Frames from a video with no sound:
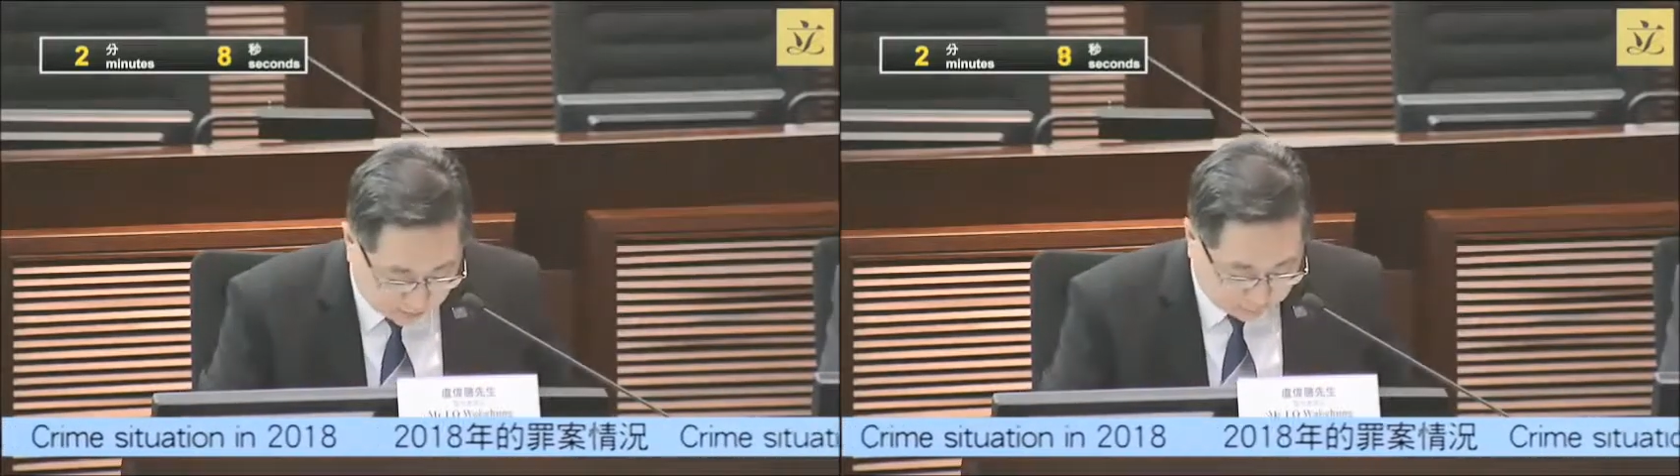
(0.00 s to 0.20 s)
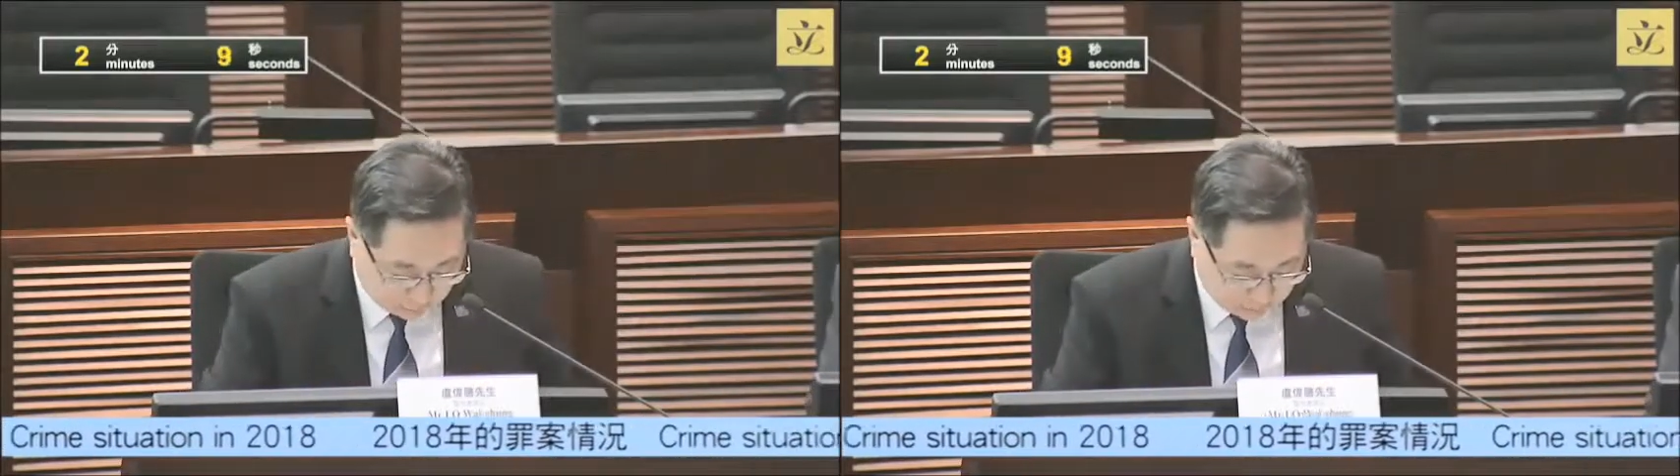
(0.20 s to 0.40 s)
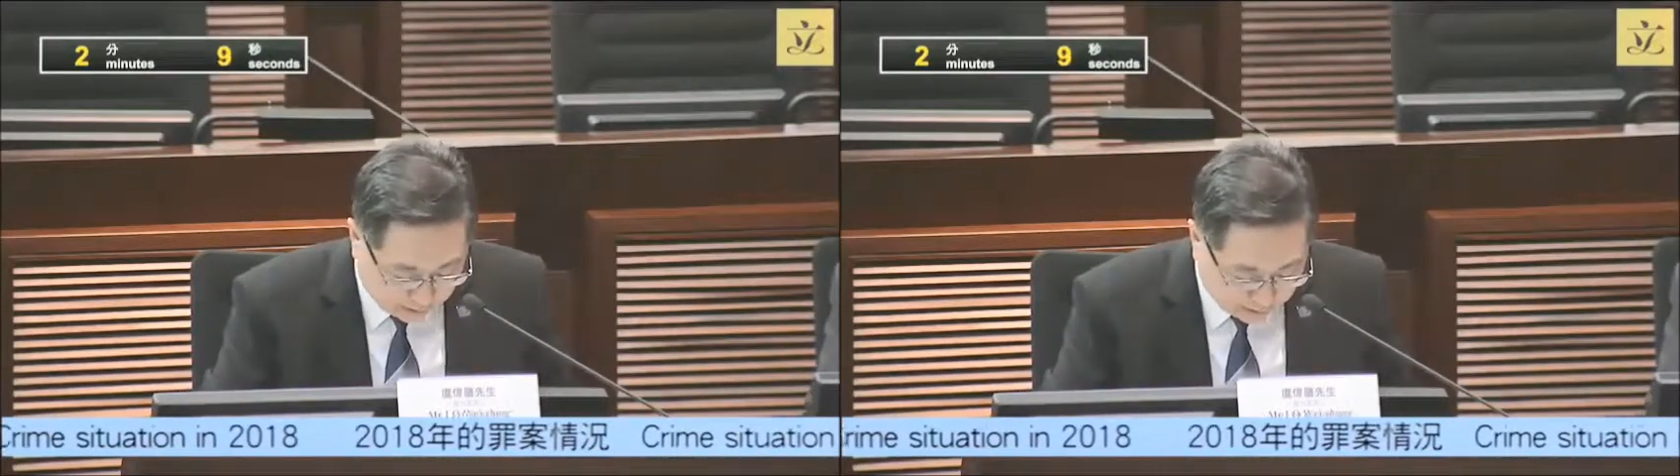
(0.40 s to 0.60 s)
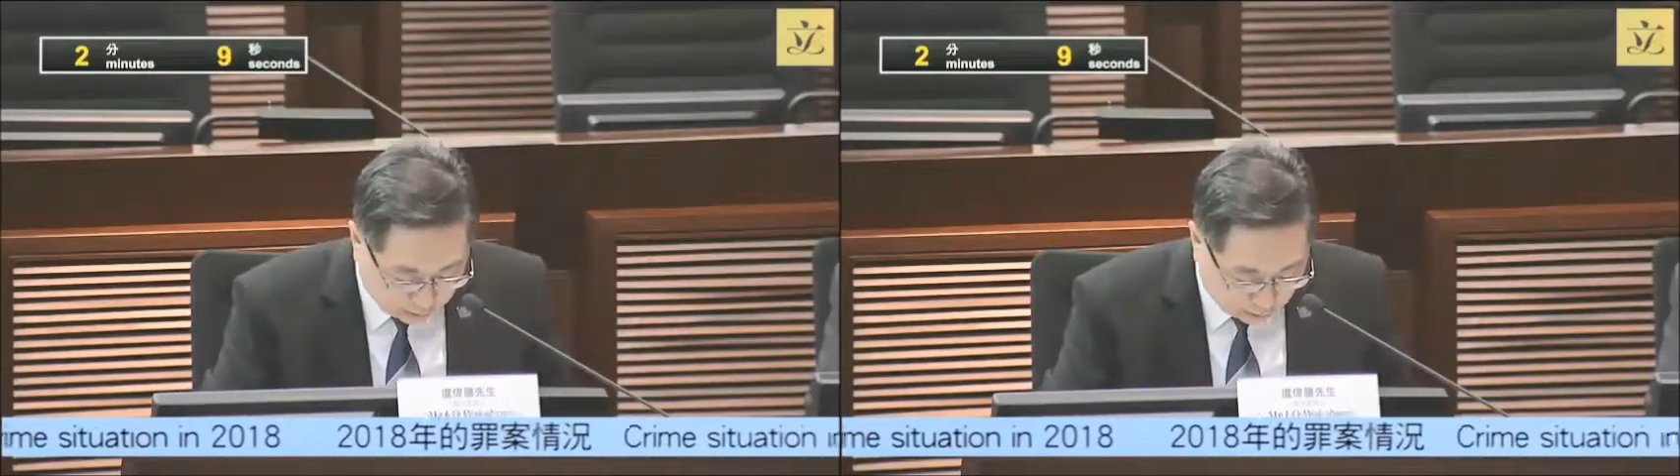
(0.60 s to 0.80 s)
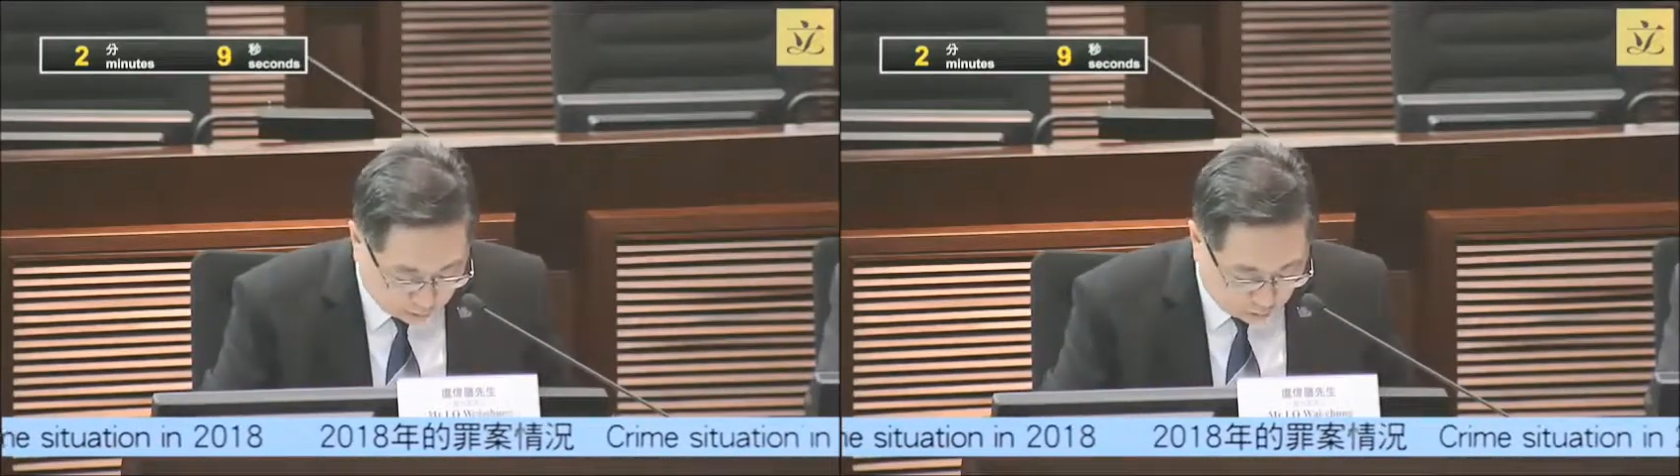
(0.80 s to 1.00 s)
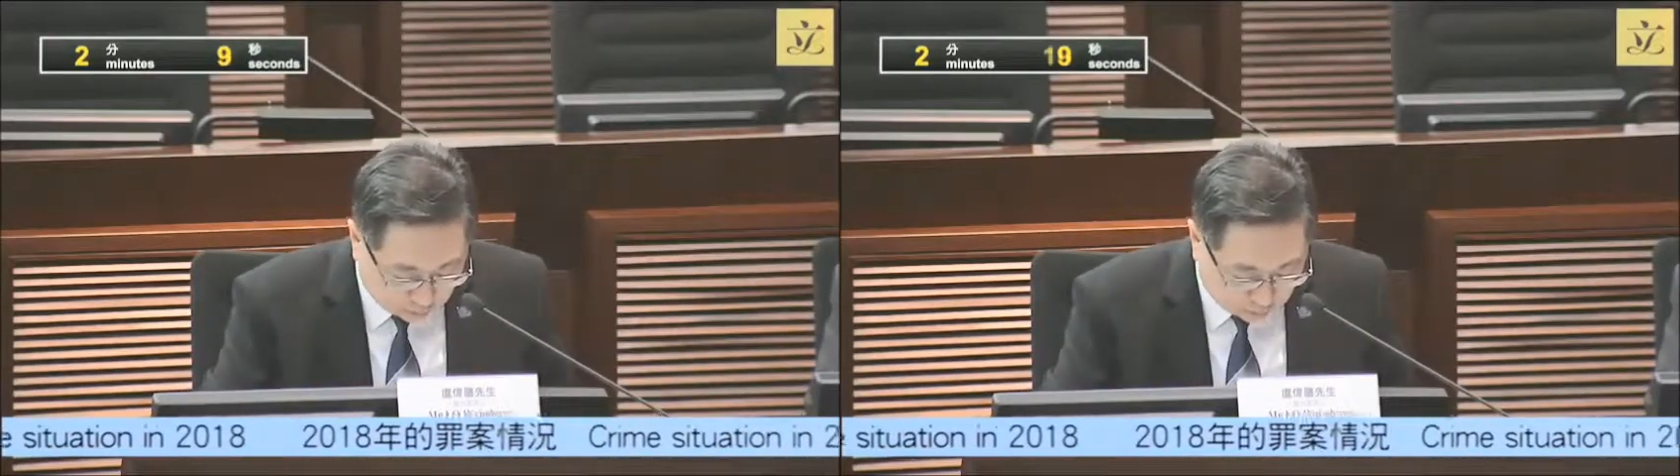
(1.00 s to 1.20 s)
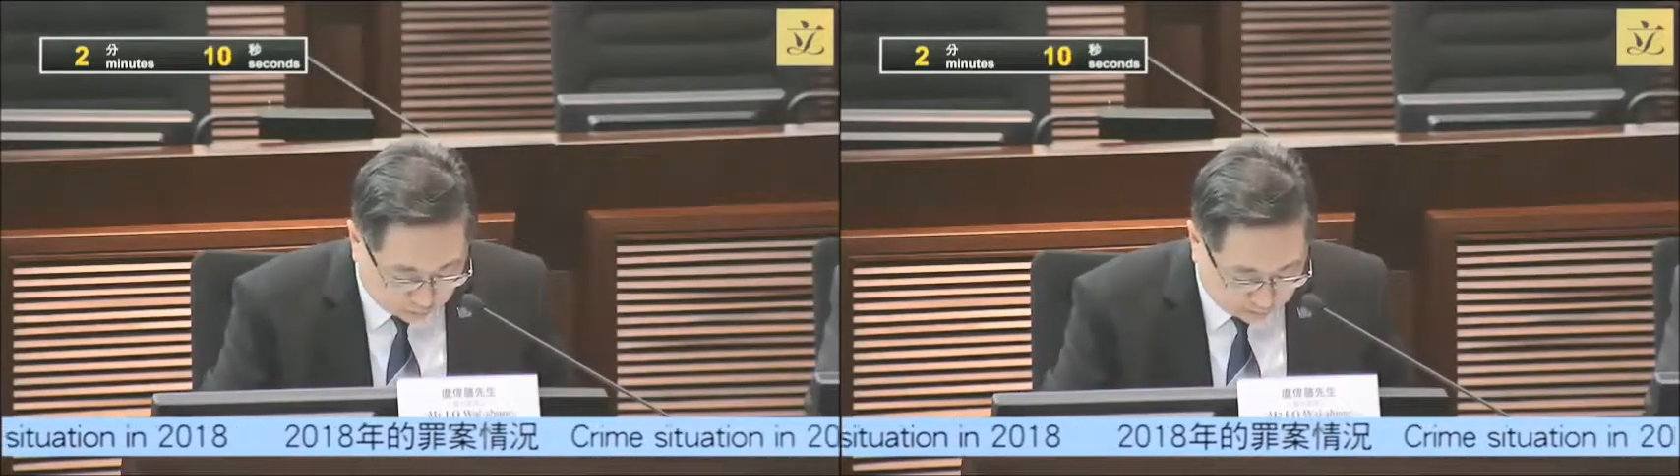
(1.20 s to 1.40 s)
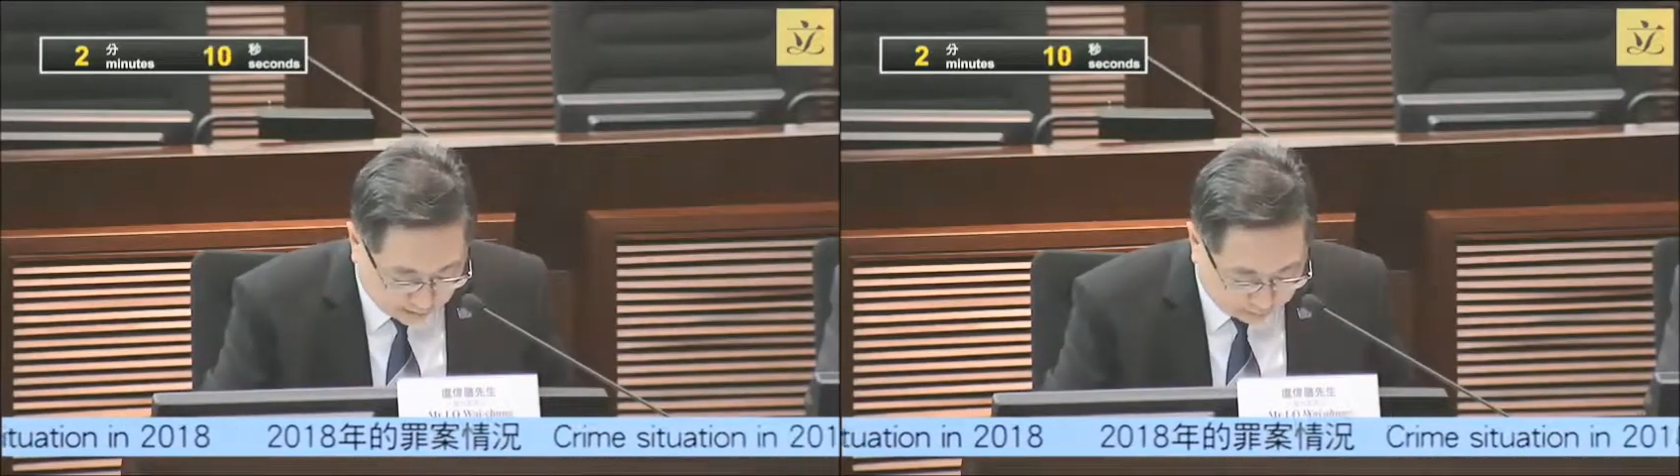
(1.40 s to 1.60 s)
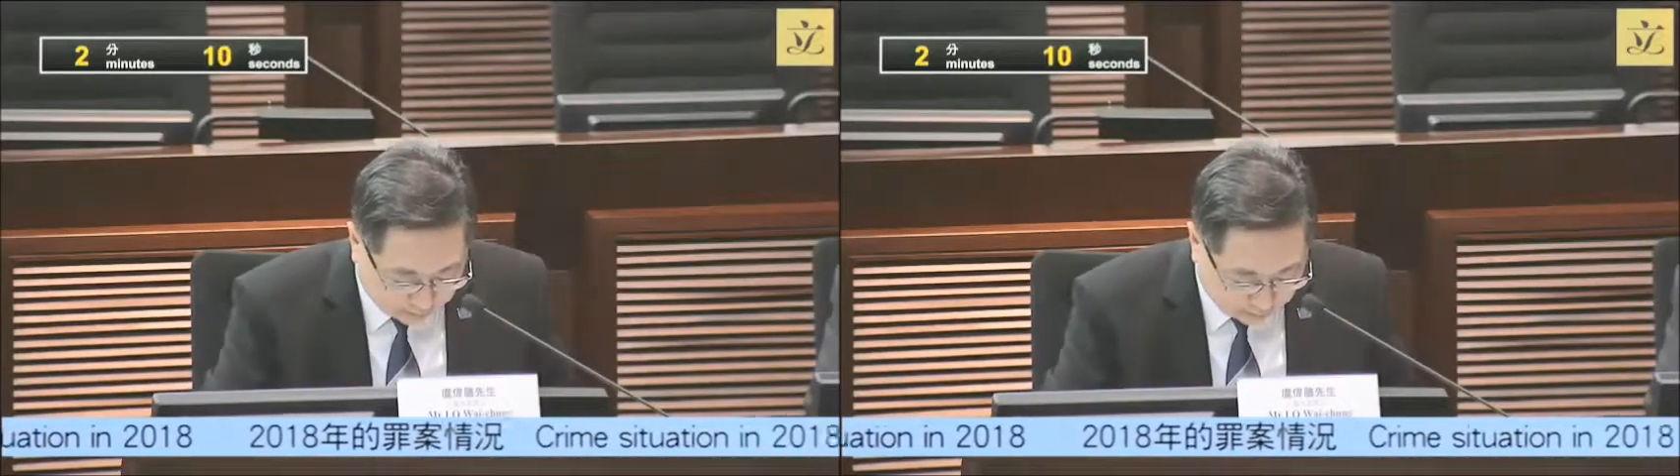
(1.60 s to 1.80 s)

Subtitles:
in places like US and Canada?